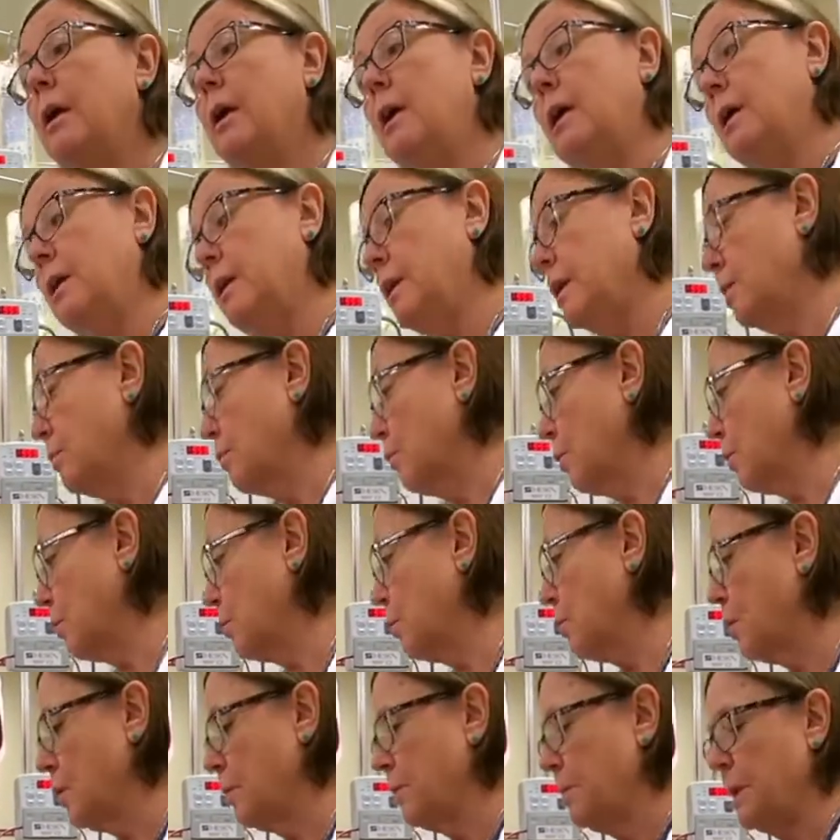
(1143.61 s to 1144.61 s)
And then we're
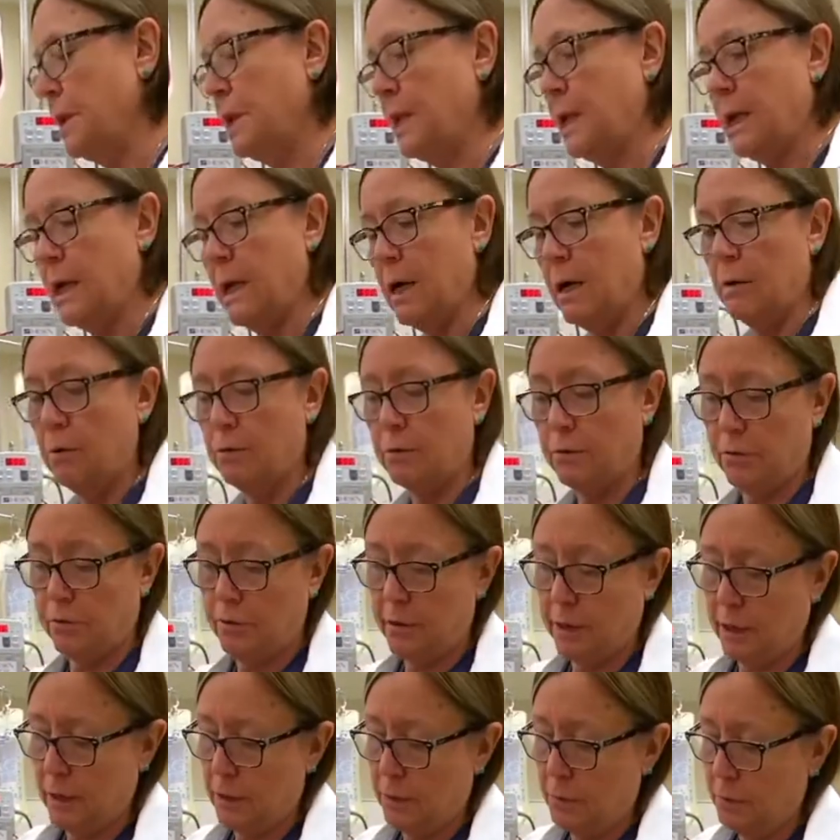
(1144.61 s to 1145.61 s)
warming the
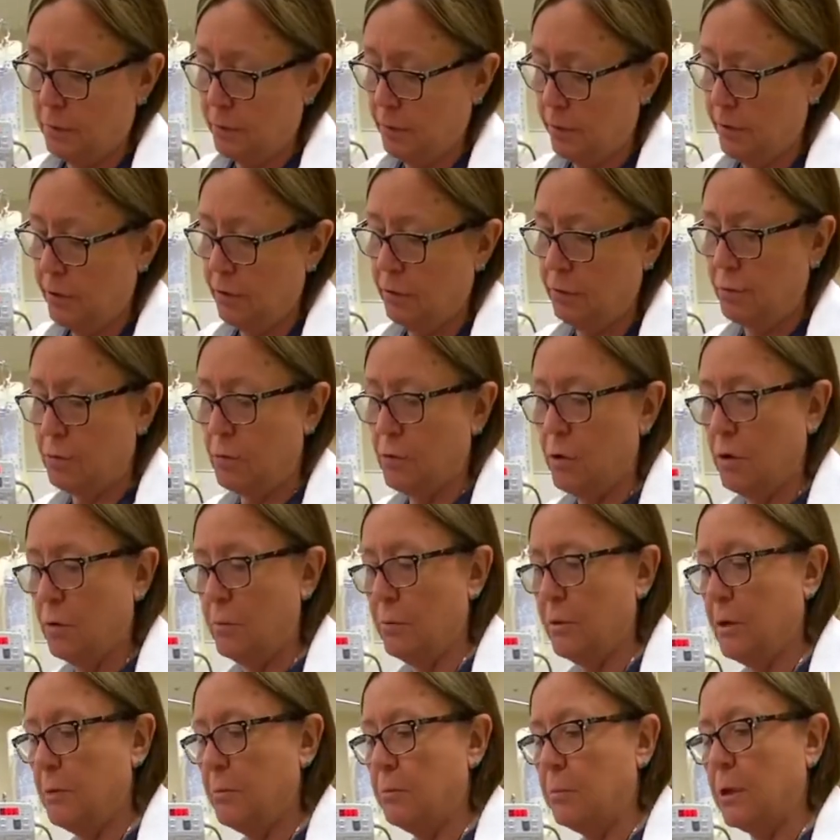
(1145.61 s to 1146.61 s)
outside with these
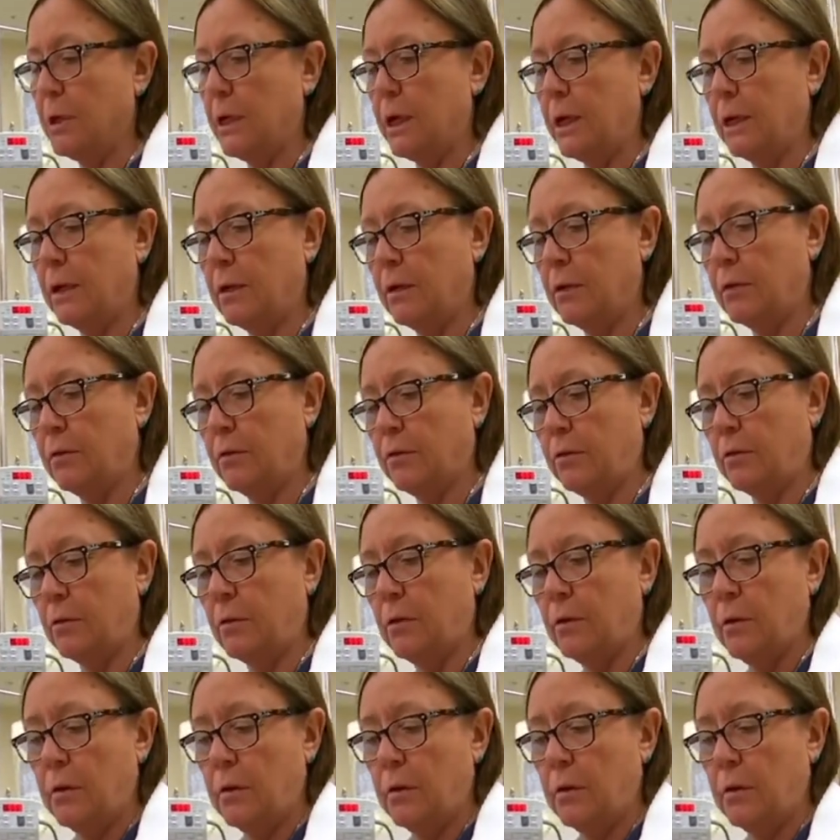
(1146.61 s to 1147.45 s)
warming blankets.